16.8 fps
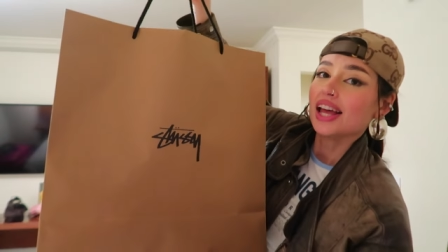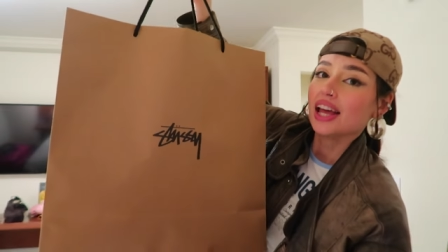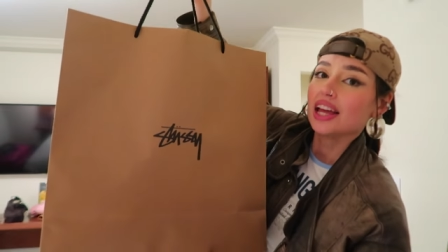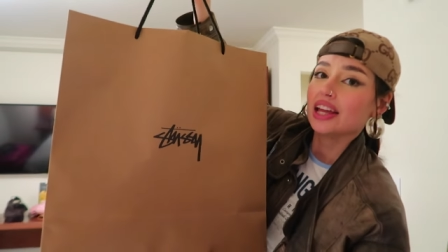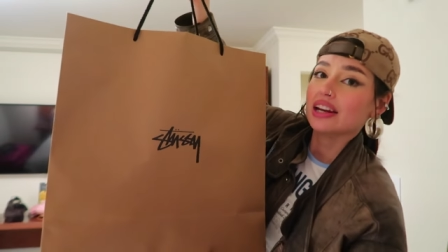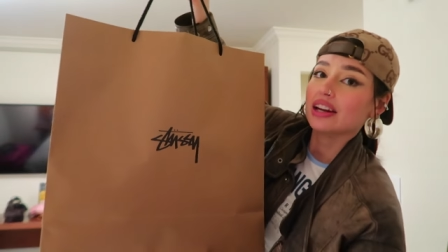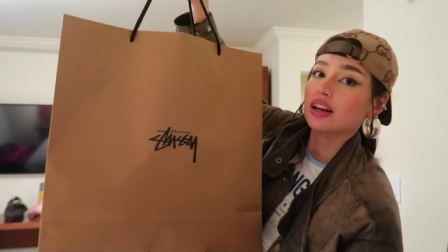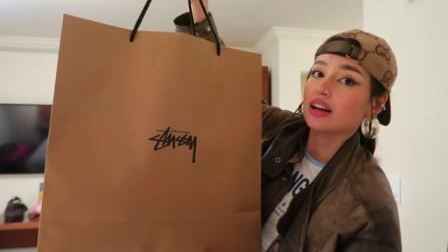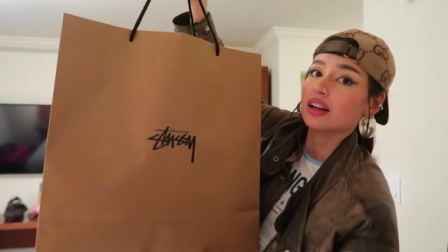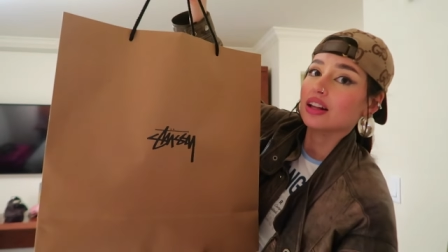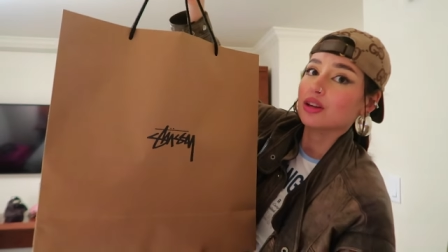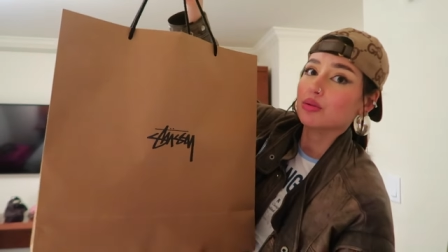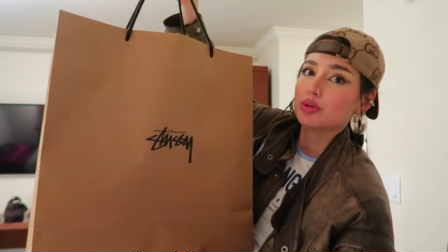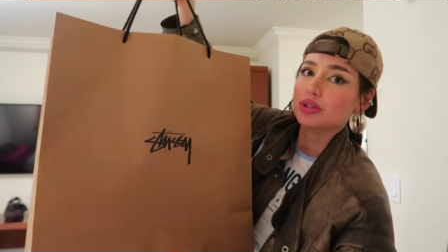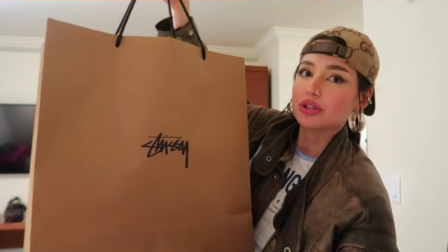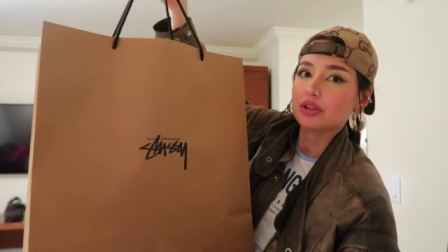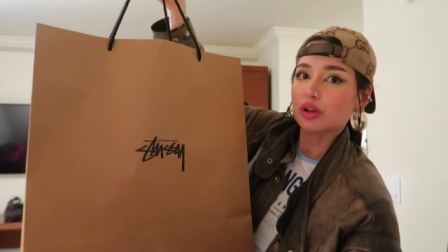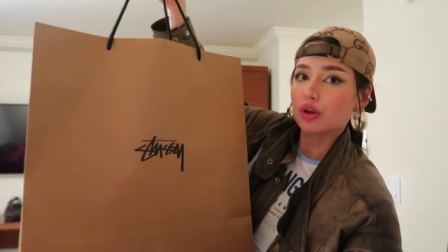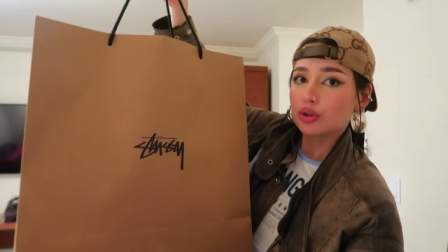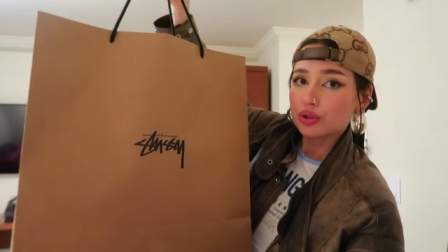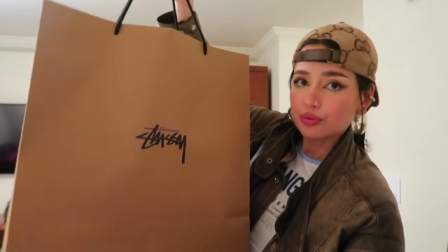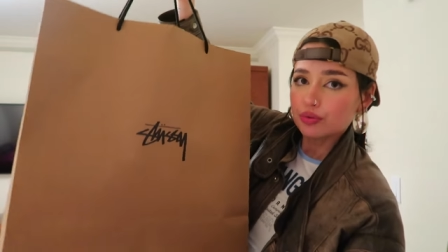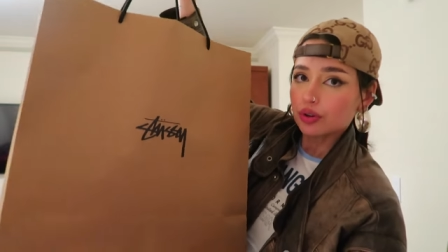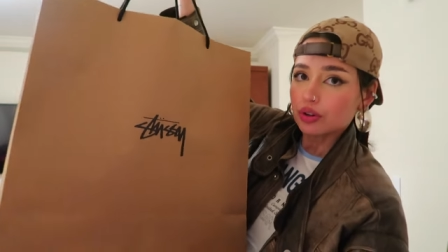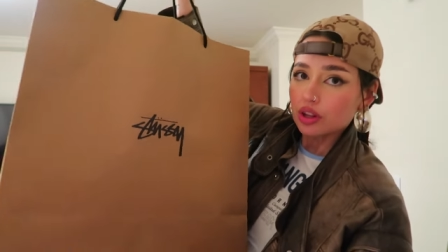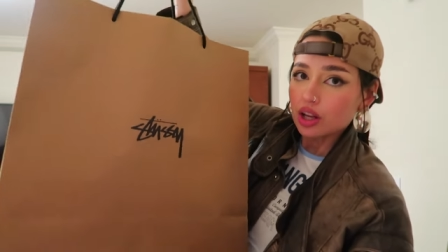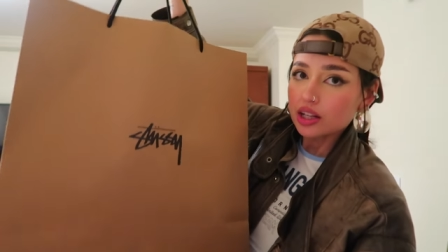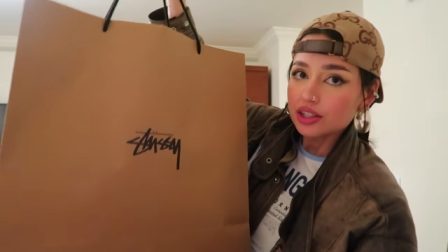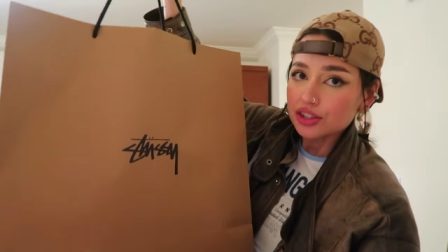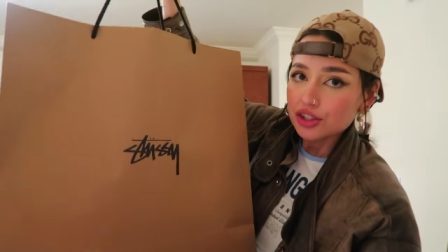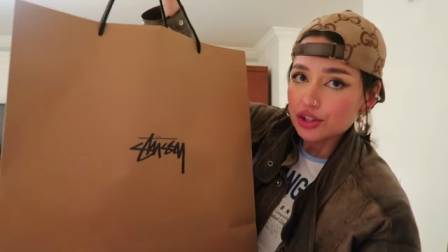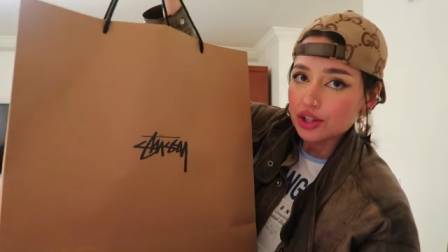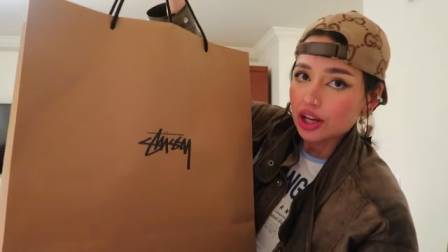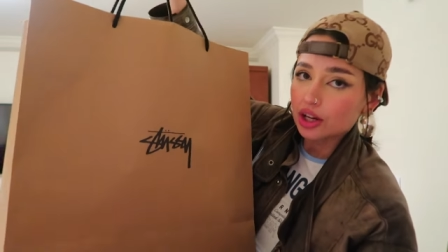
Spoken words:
and it was closed for lunch,